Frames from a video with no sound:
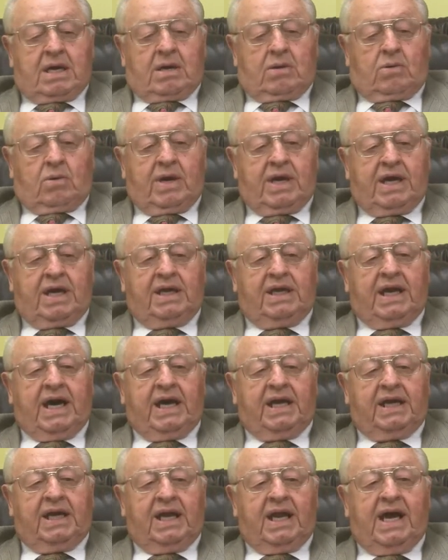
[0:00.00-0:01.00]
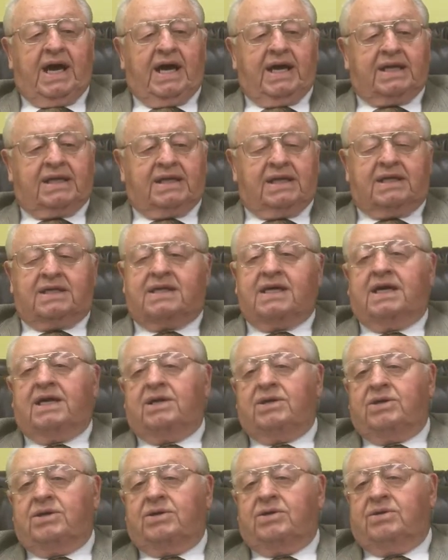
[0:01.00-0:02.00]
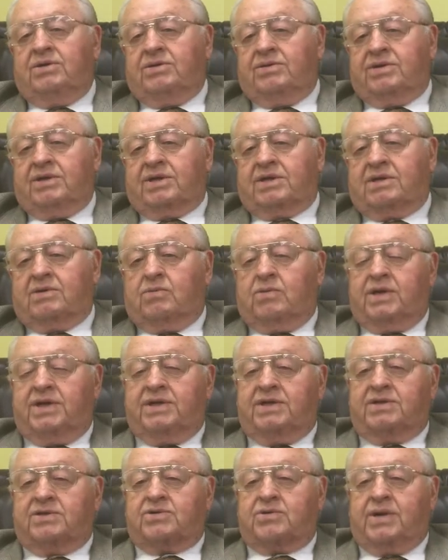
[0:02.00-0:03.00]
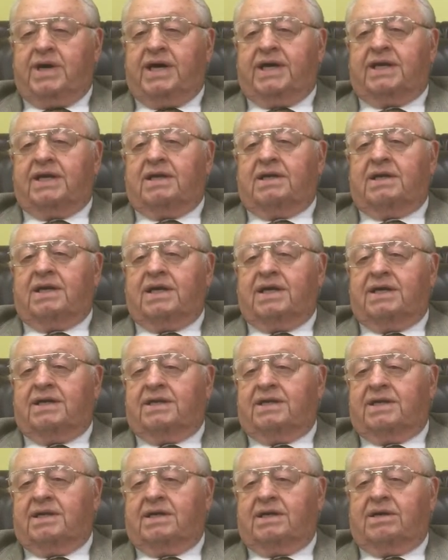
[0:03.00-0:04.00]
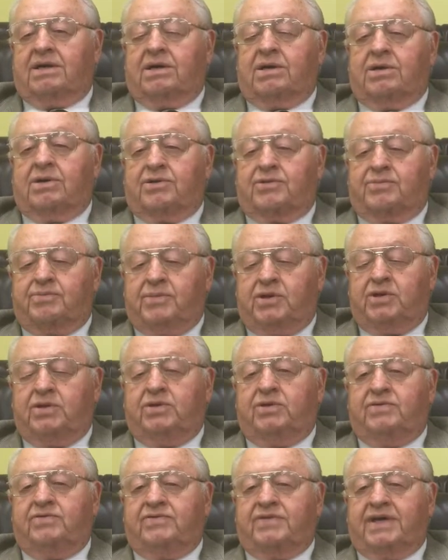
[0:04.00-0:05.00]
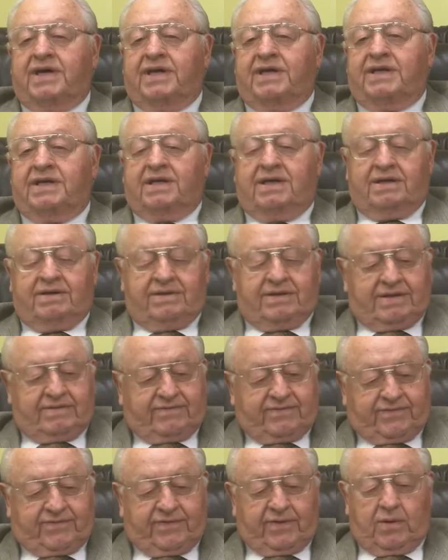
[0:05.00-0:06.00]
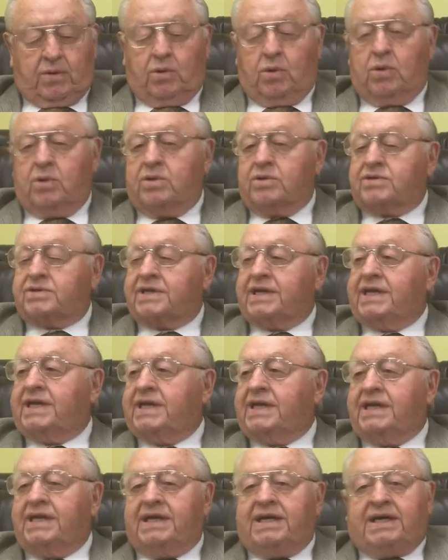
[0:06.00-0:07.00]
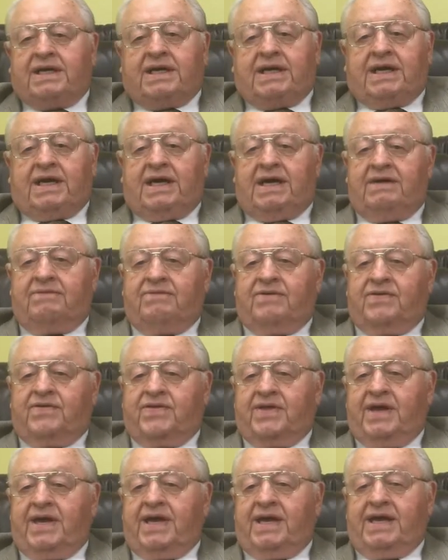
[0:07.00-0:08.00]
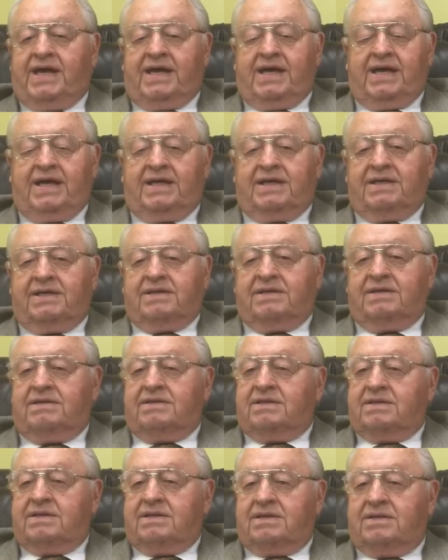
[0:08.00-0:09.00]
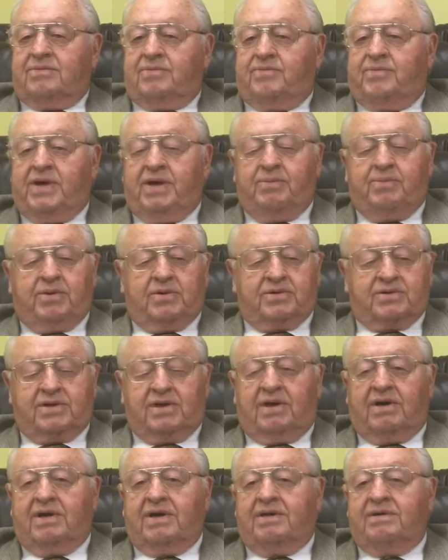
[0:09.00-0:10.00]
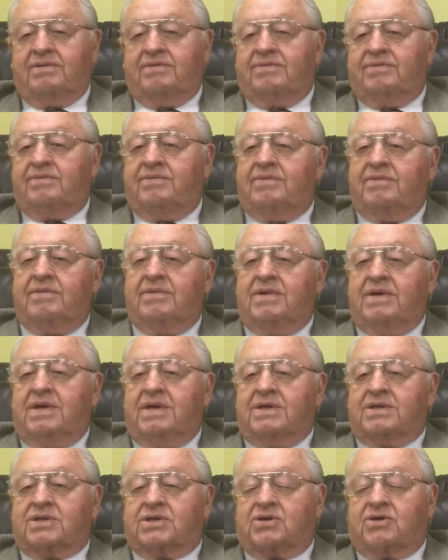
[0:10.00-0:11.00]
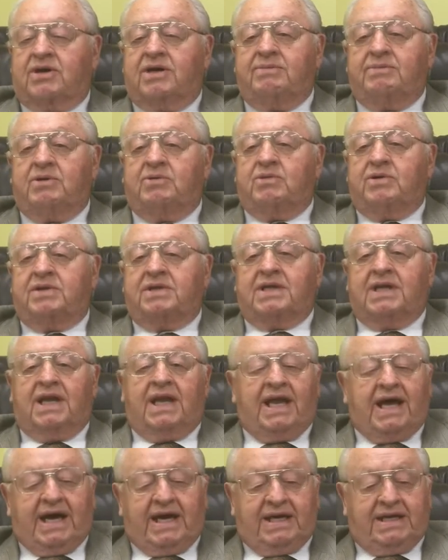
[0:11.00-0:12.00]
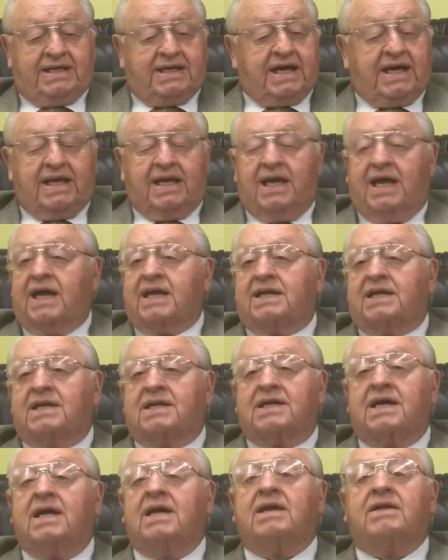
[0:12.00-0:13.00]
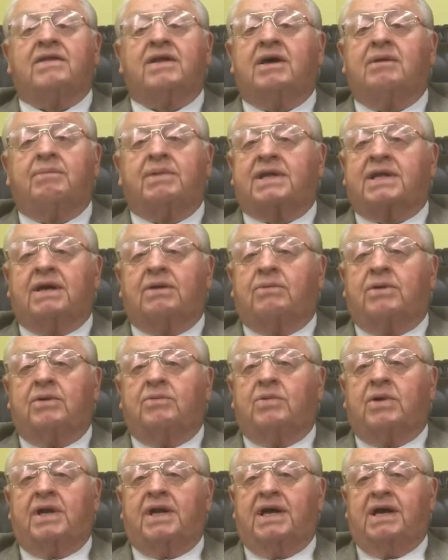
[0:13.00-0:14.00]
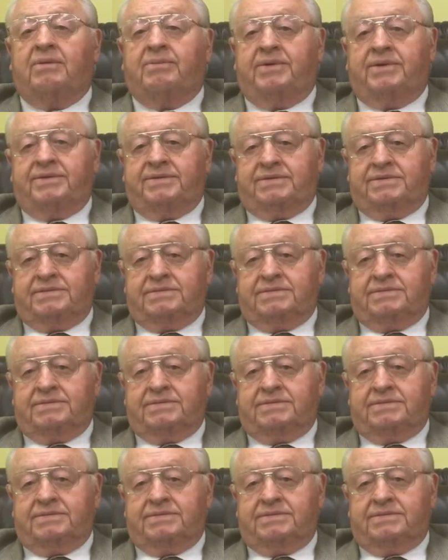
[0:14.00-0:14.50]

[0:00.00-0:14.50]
Well, I'd like to tell you that the windows rattled and the earth moved and the floors and everything, and people started screaming with delight. I'd like to tell you that, but that wasn't what happened.